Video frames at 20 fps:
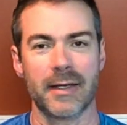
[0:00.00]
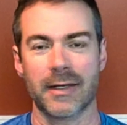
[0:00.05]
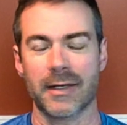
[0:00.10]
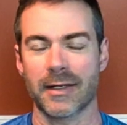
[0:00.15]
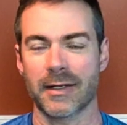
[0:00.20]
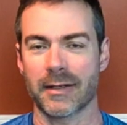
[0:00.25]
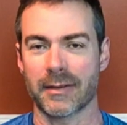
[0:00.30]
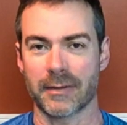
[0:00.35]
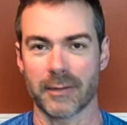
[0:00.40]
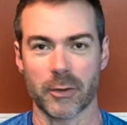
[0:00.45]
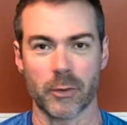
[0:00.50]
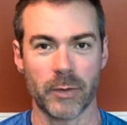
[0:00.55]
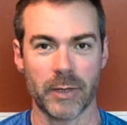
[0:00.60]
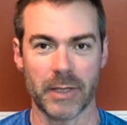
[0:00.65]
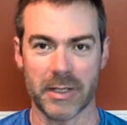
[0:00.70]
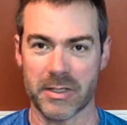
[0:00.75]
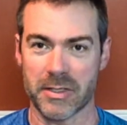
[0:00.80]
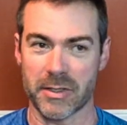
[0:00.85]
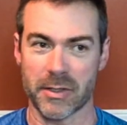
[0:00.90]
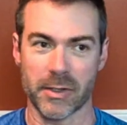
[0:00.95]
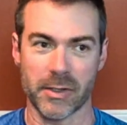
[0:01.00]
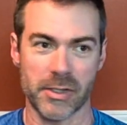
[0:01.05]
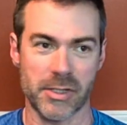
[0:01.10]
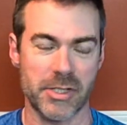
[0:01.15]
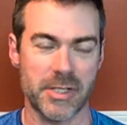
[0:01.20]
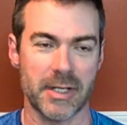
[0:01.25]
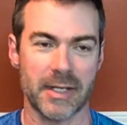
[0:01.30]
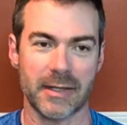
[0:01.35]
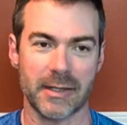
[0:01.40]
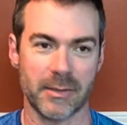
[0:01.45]
And a quick
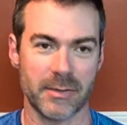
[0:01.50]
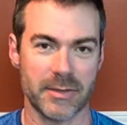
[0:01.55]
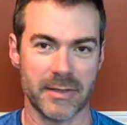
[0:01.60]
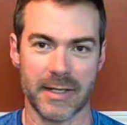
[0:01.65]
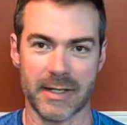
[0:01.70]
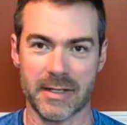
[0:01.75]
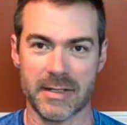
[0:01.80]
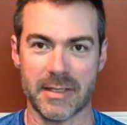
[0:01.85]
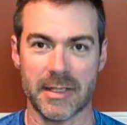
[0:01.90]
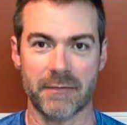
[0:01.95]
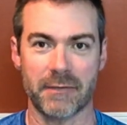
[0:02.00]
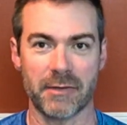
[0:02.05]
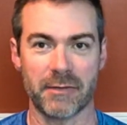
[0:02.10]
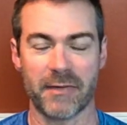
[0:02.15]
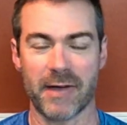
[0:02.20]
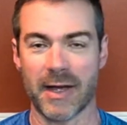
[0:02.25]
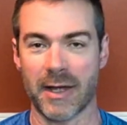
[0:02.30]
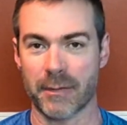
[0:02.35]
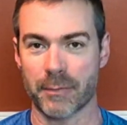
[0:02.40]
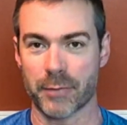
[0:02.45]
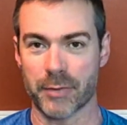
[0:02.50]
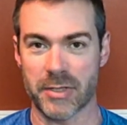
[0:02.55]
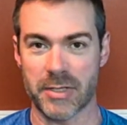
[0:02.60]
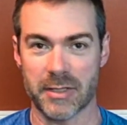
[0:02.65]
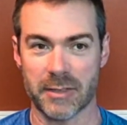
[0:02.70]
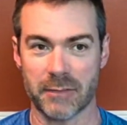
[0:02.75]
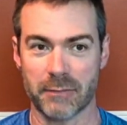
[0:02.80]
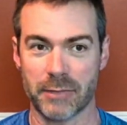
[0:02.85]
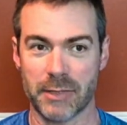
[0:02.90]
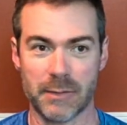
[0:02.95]
search, I think it was like
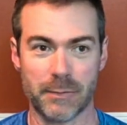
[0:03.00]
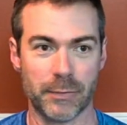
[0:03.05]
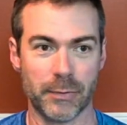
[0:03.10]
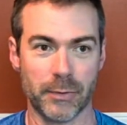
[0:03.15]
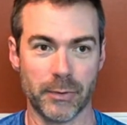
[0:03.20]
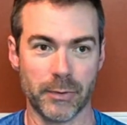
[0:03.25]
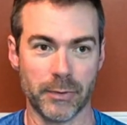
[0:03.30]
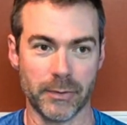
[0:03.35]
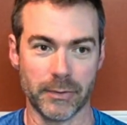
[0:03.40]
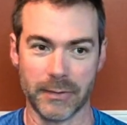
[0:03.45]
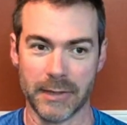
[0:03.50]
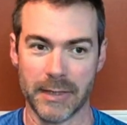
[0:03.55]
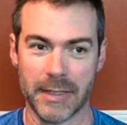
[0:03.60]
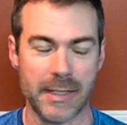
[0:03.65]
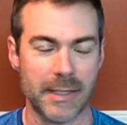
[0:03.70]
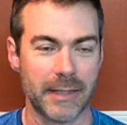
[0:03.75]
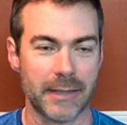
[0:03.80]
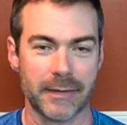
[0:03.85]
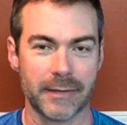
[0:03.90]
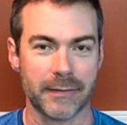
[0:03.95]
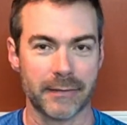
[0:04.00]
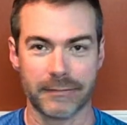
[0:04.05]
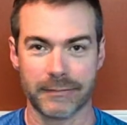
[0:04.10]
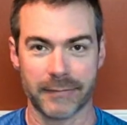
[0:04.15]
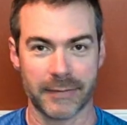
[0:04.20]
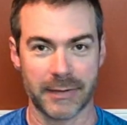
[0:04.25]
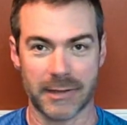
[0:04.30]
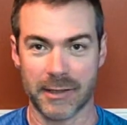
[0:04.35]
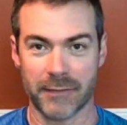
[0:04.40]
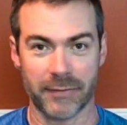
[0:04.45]
75% of people
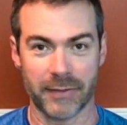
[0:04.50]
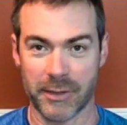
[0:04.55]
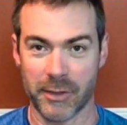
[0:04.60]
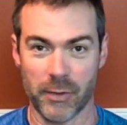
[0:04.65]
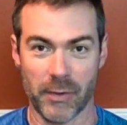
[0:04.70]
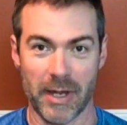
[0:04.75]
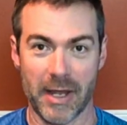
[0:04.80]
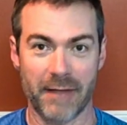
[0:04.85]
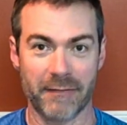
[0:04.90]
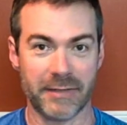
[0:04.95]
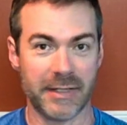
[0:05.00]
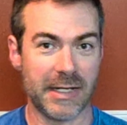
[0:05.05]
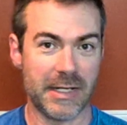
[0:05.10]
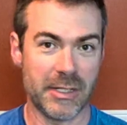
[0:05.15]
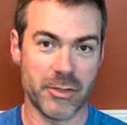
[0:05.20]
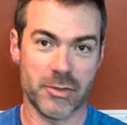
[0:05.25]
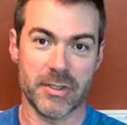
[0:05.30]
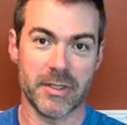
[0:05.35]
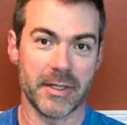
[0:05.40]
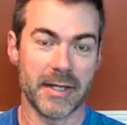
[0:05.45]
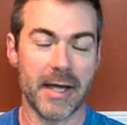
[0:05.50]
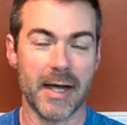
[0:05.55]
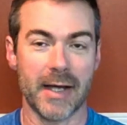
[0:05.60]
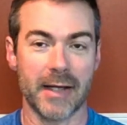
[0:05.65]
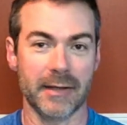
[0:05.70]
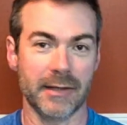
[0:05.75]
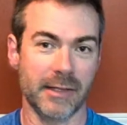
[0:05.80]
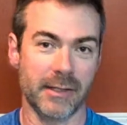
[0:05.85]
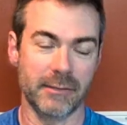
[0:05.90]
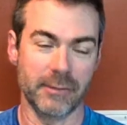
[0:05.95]
definitely don't have dangerously high
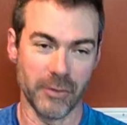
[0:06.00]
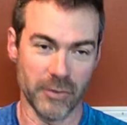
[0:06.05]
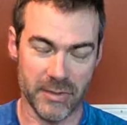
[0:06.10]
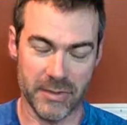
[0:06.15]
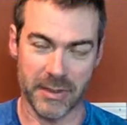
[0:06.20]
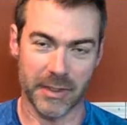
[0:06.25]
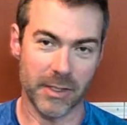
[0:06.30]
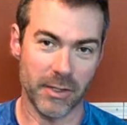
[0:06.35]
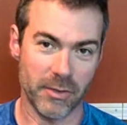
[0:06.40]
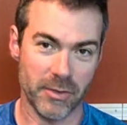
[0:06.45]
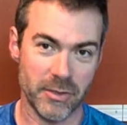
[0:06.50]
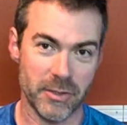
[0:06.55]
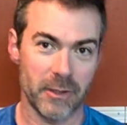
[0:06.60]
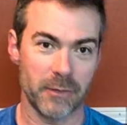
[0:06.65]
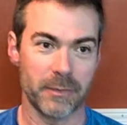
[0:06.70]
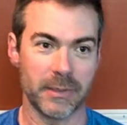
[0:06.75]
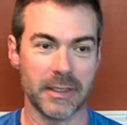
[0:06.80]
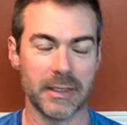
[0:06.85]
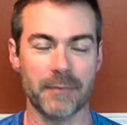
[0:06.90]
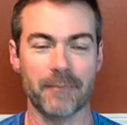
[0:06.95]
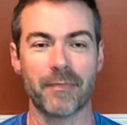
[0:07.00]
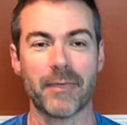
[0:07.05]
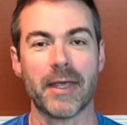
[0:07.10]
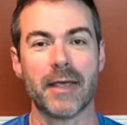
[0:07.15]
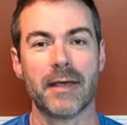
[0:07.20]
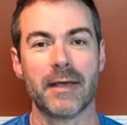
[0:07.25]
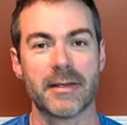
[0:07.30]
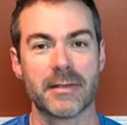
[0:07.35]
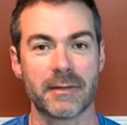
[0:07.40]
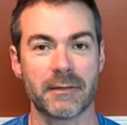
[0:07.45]
levels. So I mean,
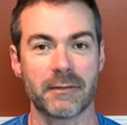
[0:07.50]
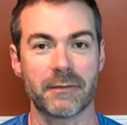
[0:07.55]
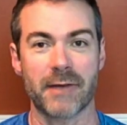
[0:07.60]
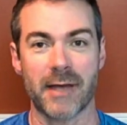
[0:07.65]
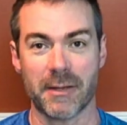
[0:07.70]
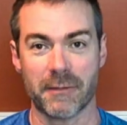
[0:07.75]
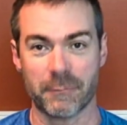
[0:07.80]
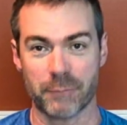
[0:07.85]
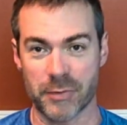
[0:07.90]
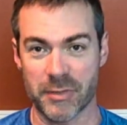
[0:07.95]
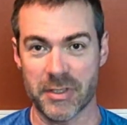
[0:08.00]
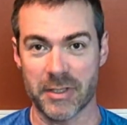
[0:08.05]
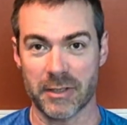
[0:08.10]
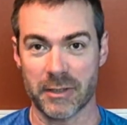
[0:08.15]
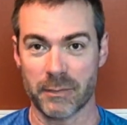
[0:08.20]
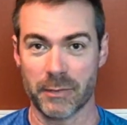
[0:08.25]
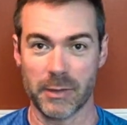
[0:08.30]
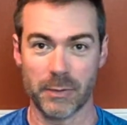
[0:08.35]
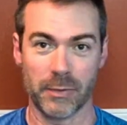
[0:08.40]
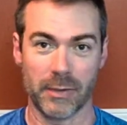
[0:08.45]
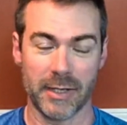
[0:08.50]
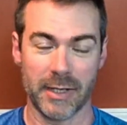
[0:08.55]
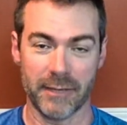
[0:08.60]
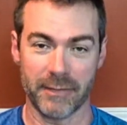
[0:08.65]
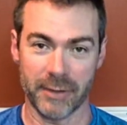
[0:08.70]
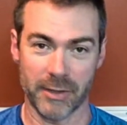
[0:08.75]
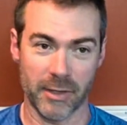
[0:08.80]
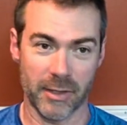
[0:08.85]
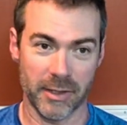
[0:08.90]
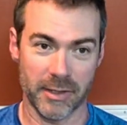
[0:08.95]
75% of people
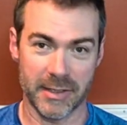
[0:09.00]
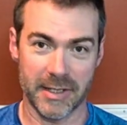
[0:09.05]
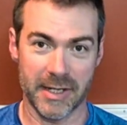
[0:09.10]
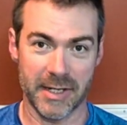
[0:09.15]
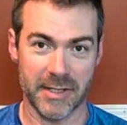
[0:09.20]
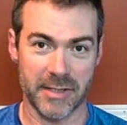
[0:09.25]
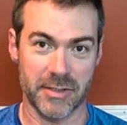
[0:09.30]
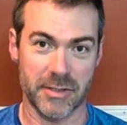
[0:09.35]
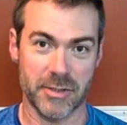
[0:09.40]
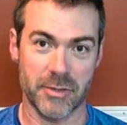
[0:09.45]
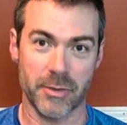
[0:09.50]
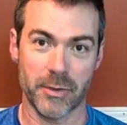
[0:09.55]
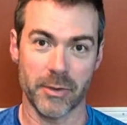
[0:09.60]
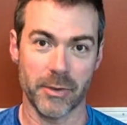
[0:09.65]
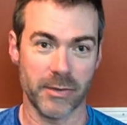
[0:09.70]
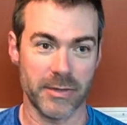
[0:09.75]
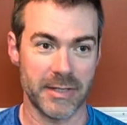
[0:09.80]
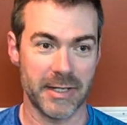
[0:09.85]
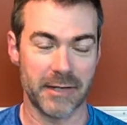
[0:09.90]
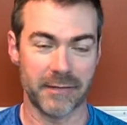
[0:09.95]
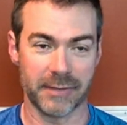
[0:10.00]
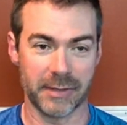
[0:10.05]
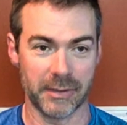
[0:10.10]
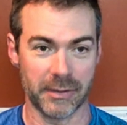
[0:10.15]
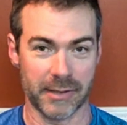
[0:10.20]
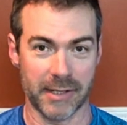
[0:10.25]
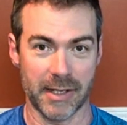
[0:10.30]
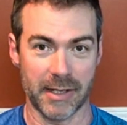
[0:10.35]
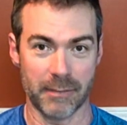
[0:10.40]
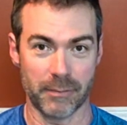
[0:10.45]
having heart attacks and strokes have either
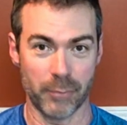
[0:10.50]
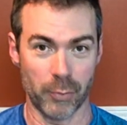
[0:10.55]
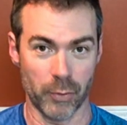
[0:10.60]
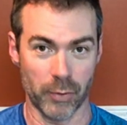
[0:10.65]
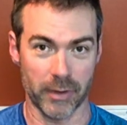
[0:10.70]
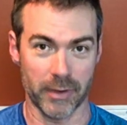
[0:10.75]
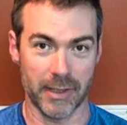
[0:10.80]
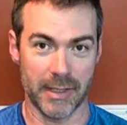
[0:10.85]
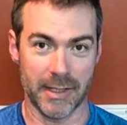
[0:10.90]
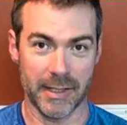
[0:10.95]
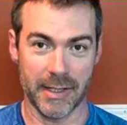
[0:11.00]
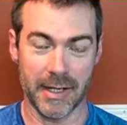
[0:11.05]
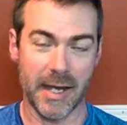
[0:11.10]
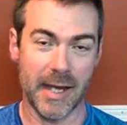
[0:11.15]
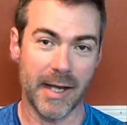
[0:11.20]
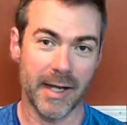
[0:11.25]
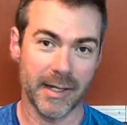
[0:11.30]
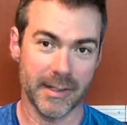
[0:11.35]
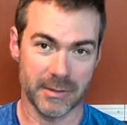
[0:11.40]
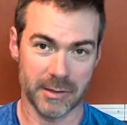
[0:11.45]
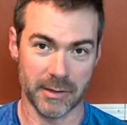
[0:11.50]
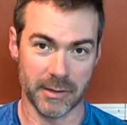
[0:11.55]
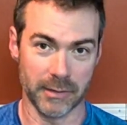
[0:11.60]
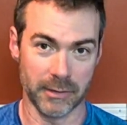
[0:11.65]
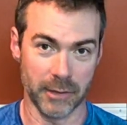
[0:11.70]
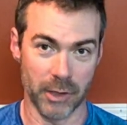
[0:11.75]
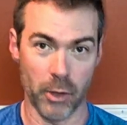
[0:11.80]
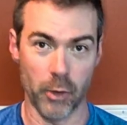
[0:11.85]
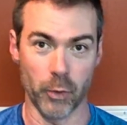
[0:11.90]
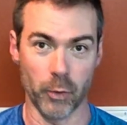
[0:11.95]
kind of borderline high to
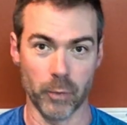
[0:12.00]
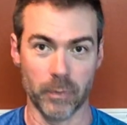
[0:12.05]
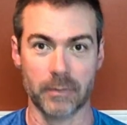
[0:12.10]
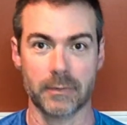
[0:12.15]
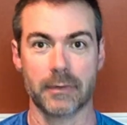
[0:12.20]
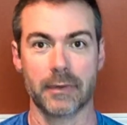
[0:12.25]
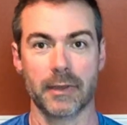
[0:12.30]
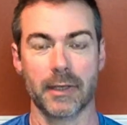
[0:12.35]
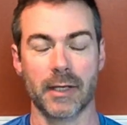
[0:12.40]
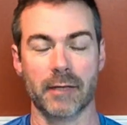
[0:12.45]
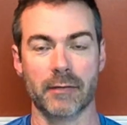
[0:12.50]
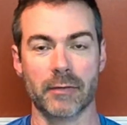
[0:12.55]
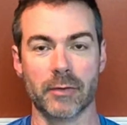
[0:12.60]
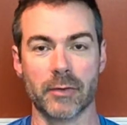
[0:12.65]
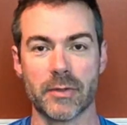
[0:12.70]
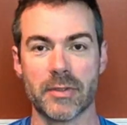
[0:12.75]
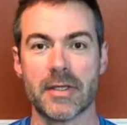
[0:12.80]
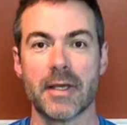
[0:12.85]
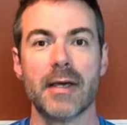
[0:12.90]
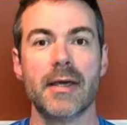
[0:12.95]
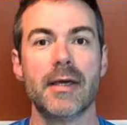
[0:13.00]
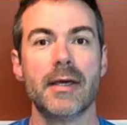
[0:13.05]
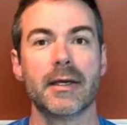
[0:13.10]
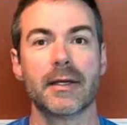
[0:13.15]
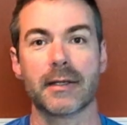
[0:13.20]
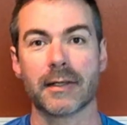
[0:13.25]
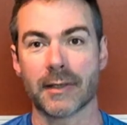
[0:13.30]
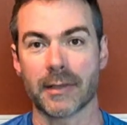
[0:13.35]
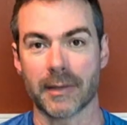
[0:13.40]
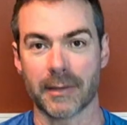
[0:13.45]
low levels,
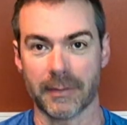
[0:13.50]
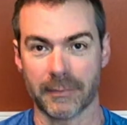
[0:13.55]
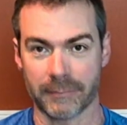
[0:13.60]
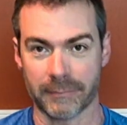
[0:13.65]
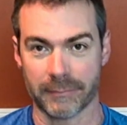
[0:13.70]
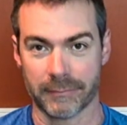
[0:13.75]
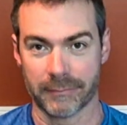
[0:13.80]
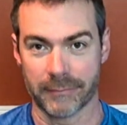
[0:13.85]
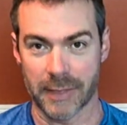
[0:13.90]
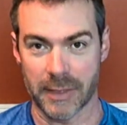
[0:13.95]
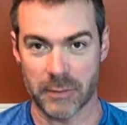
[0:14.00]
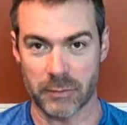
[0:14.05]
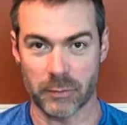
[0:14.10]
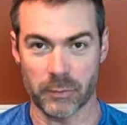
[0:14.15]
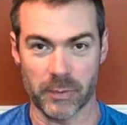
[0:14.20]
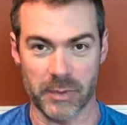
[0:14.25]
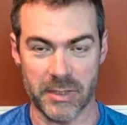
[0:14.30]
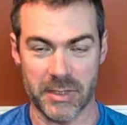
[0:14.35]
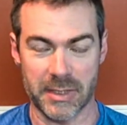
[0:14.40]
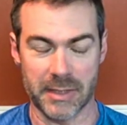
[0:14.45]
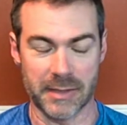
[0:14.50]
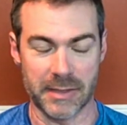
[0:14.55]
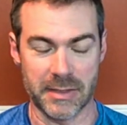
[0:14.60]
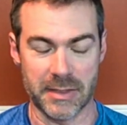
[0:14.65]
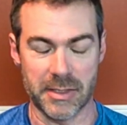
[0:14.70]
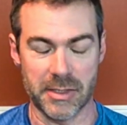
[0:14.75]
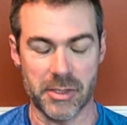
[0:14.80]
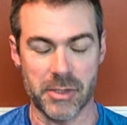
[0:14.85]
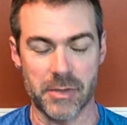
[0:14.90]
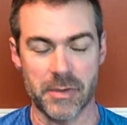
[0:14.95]
and that's where we're seeing these
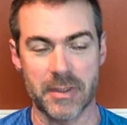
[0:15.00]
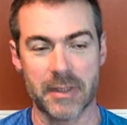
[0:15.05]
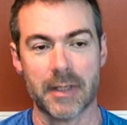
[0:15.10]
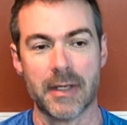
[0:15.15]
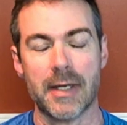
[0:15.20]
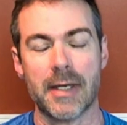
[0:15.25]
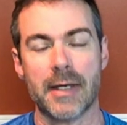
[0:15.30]
issues.